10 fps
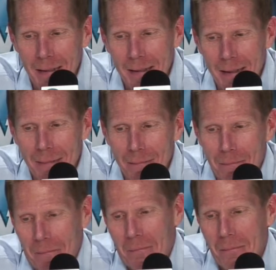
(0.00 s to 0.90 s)
that thing,
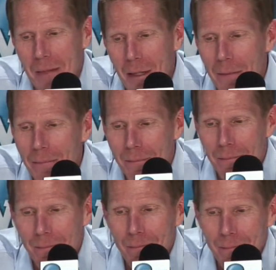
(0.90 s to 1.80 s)
you know,
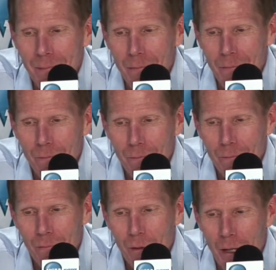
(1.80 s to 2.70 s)

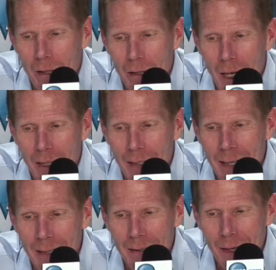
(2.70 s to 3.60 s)

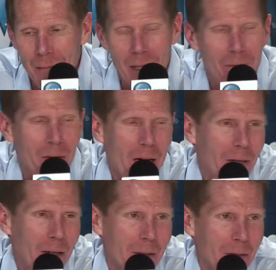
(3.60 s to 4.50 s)
499 times out of
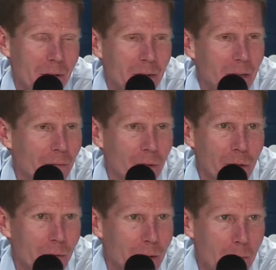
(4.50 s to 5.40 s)
500. It was just a
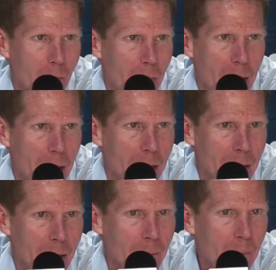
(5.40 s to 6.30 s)
fluke, and
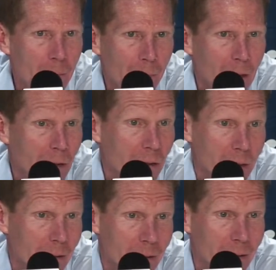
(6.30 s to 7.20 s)
and uh, there's
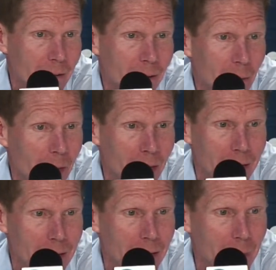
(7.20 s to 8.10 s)
no, there's nobody
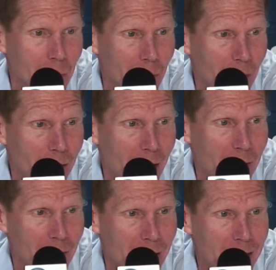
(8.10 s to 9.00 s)
on the team we'd rather
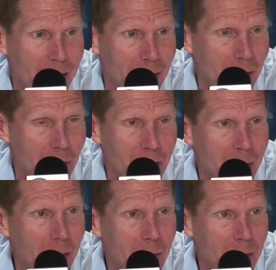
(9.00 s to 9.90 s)
have taking it other than
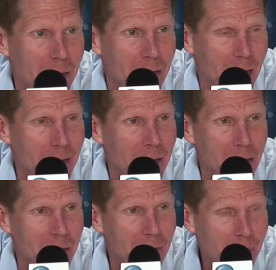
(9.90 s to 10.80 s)
him. He's just got
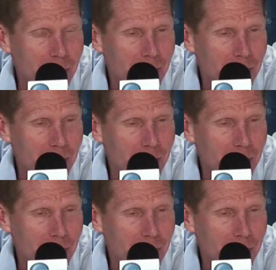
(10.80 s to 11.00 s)
such a